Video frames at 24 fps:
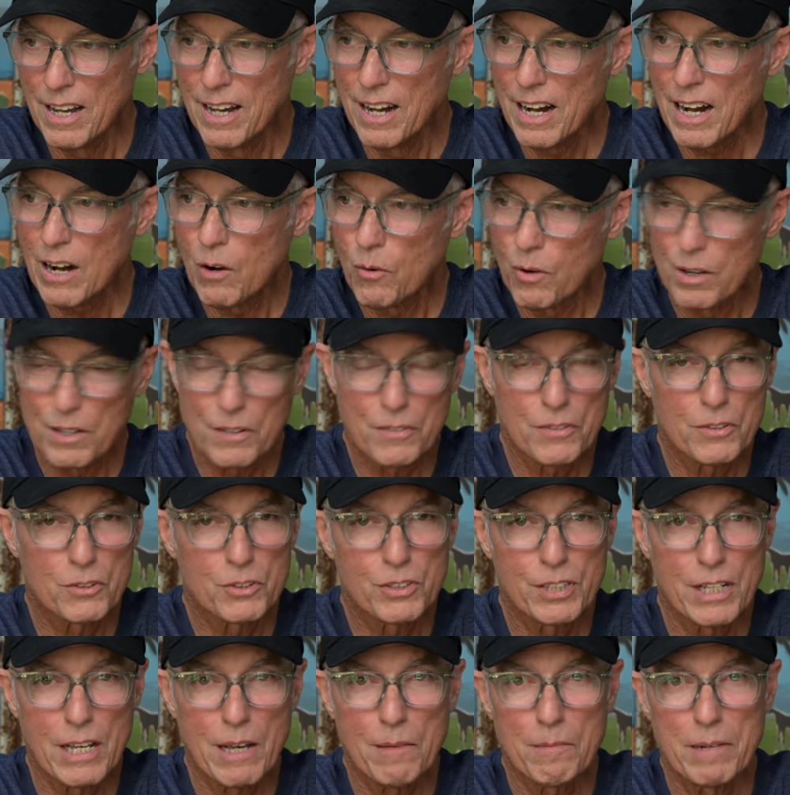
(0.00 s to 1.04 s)
I wonder if they're
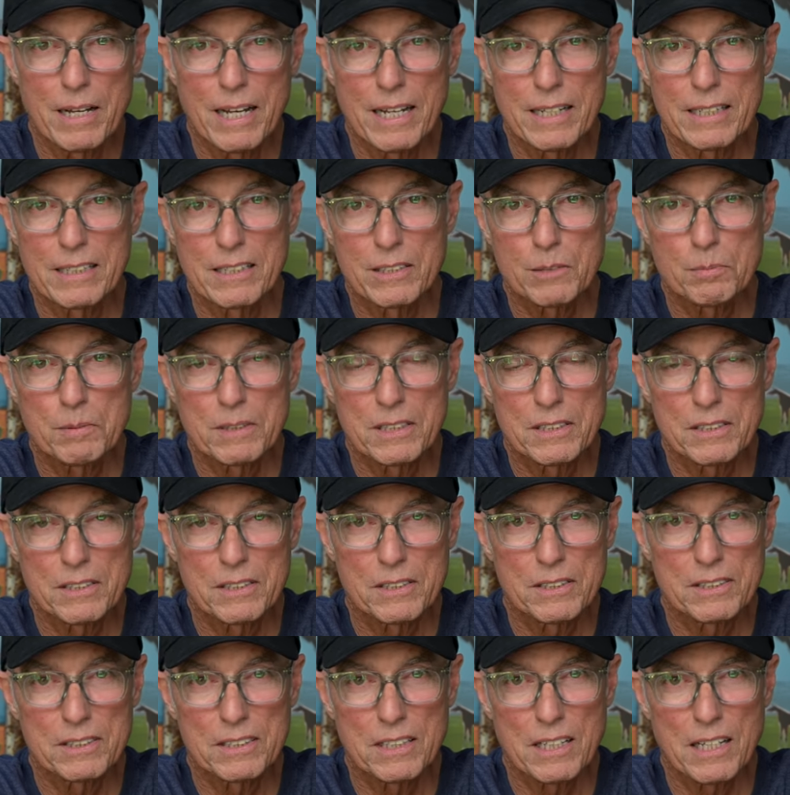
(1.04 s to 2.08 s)
sandbagging us
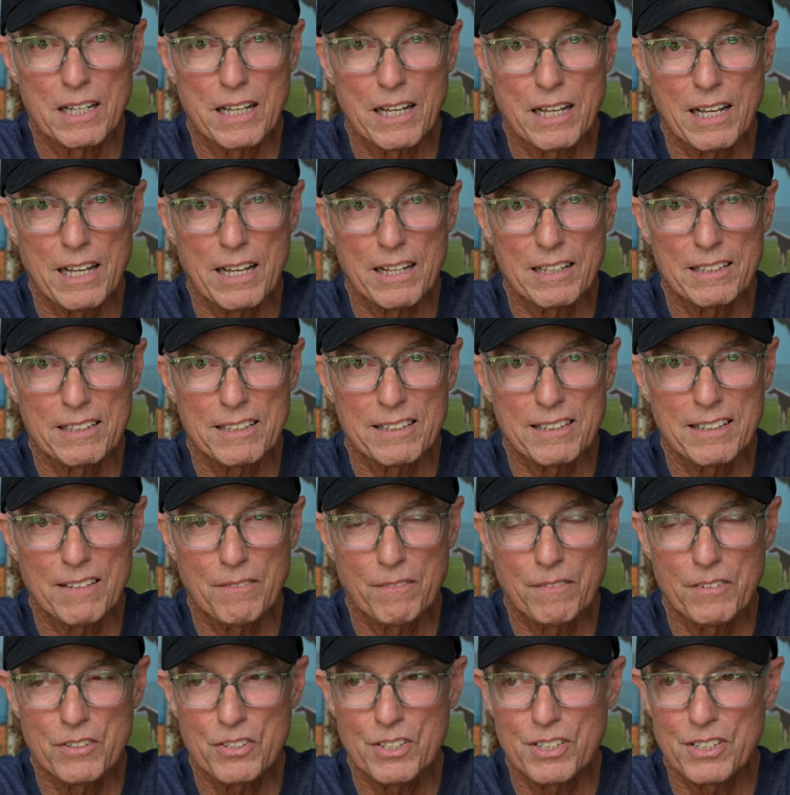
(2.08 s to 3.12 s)
because the
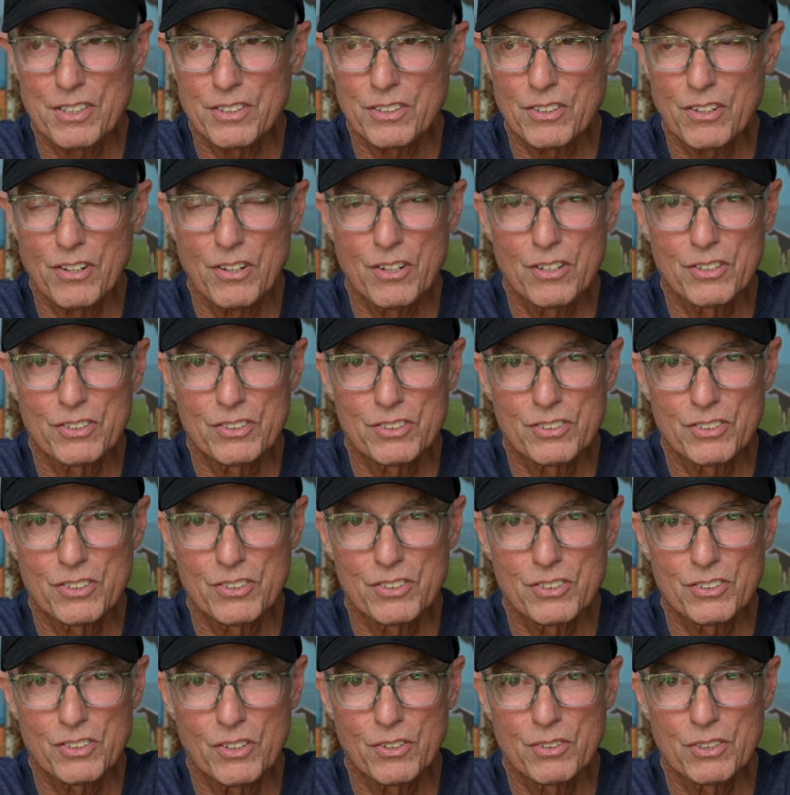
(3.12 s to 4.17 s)
fishing is always
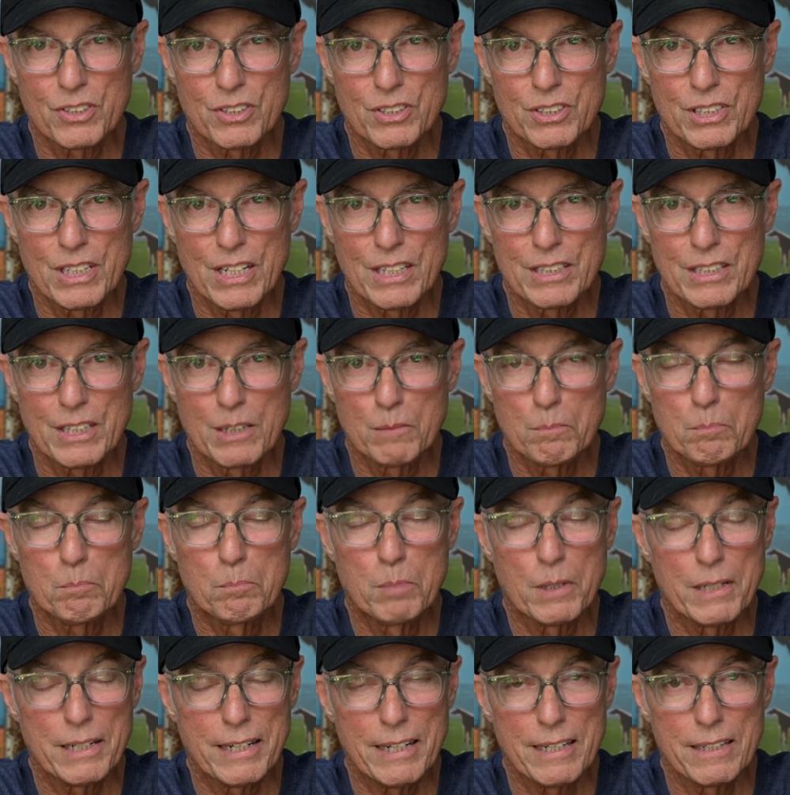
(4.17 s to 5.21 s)
just so good down there.
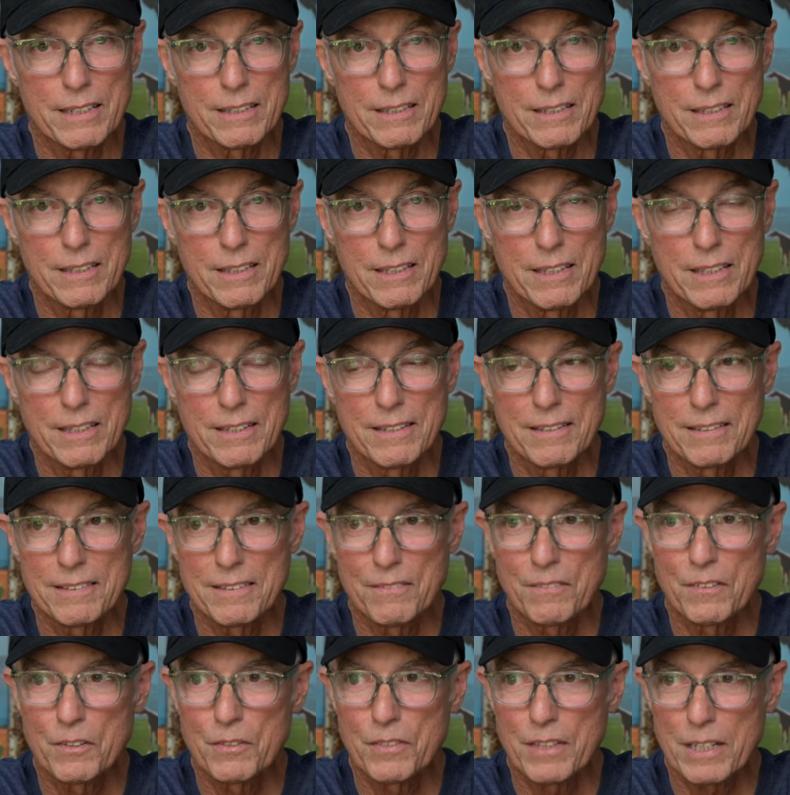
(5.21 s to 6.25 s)
But
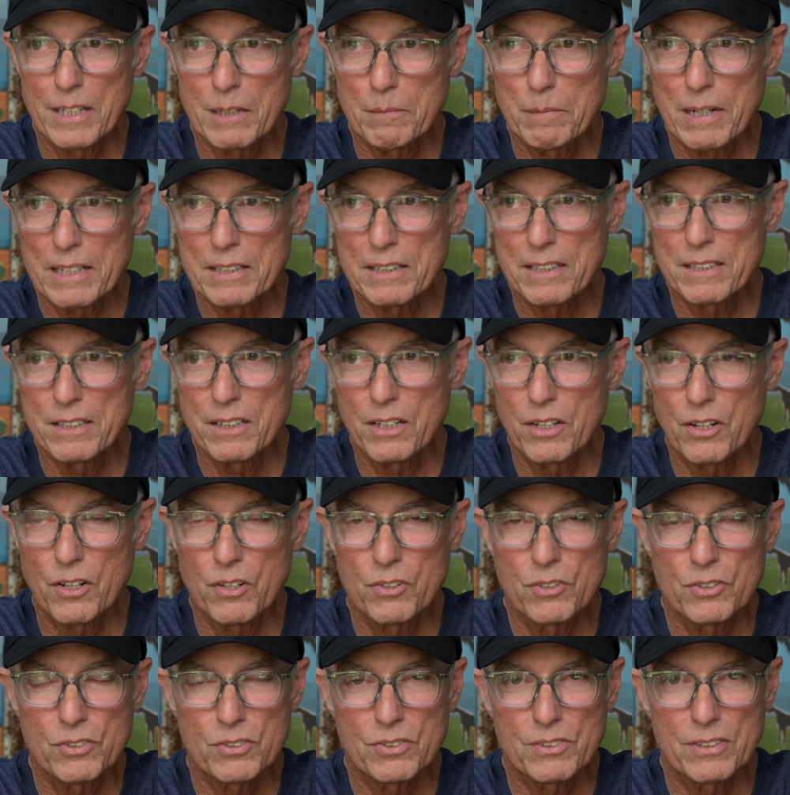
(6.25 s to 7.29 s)
if you think about the
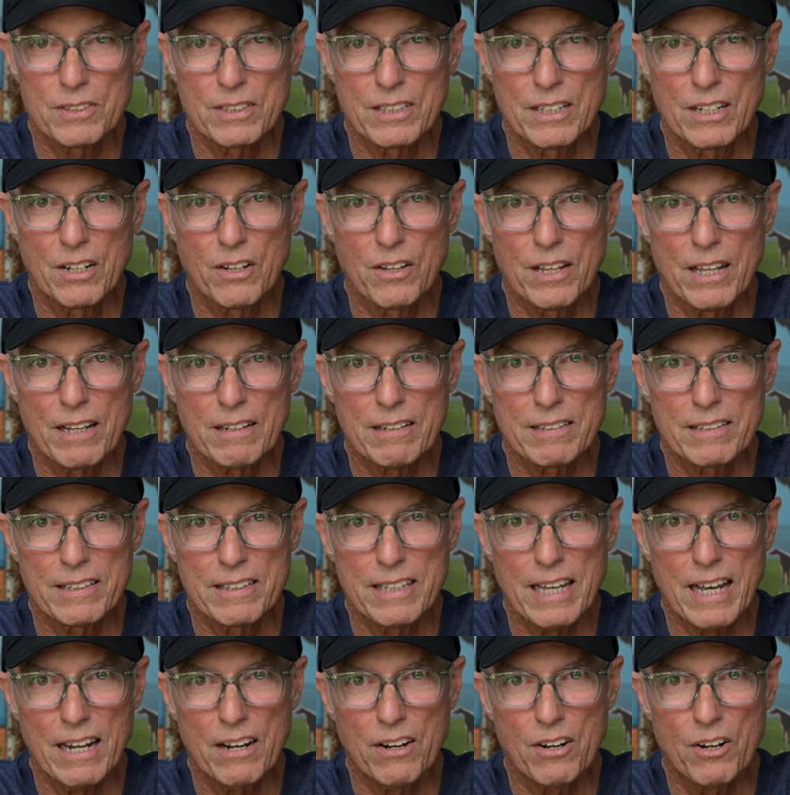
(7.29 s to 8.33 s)
coast,
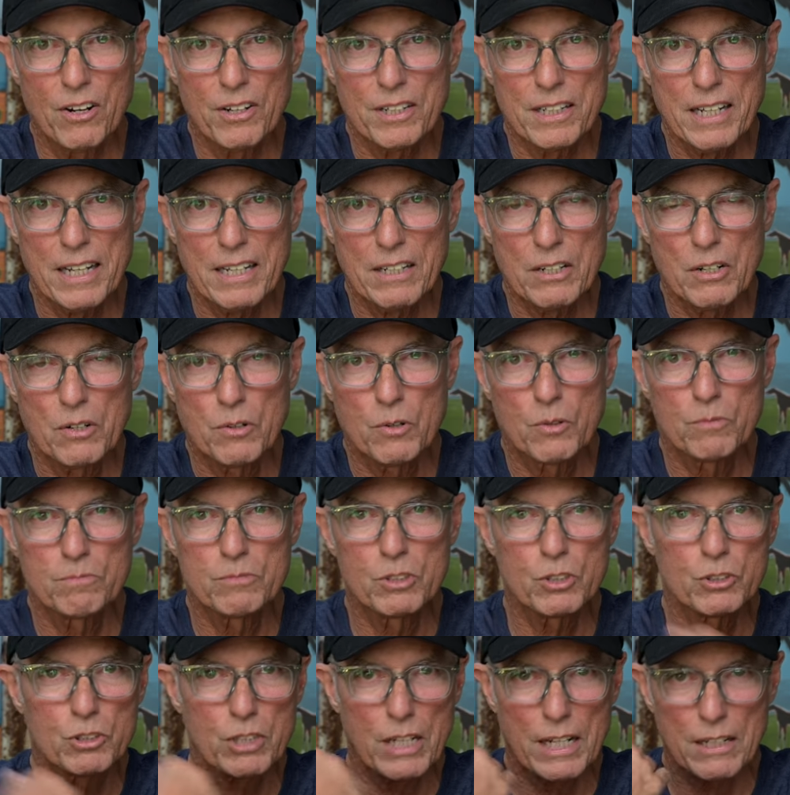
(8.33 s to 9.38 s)
that hurricane
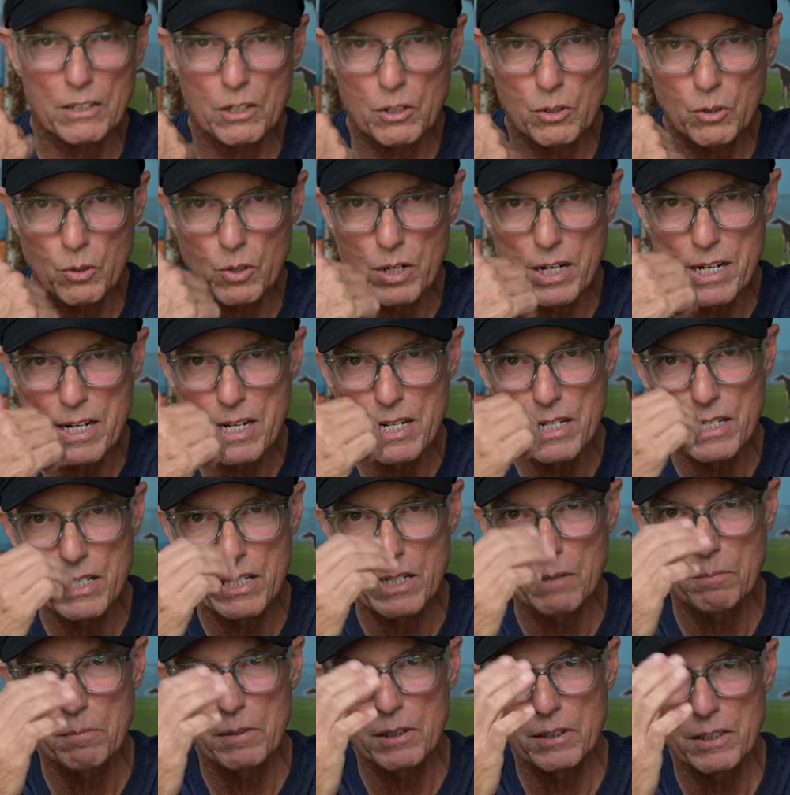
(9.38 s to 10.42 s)
just kind of grazed
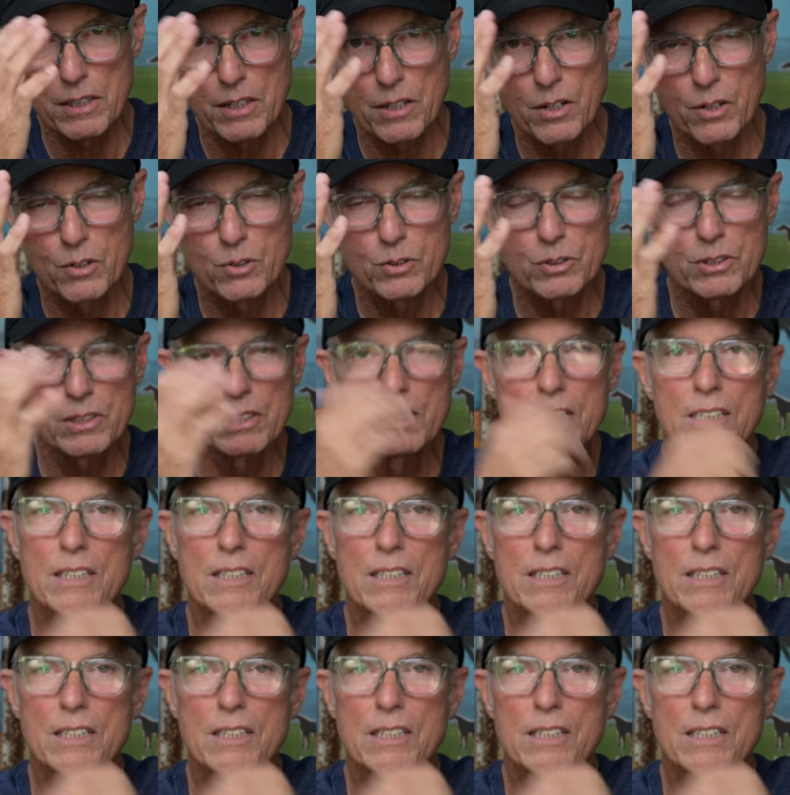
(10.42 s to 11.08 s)
up the coast,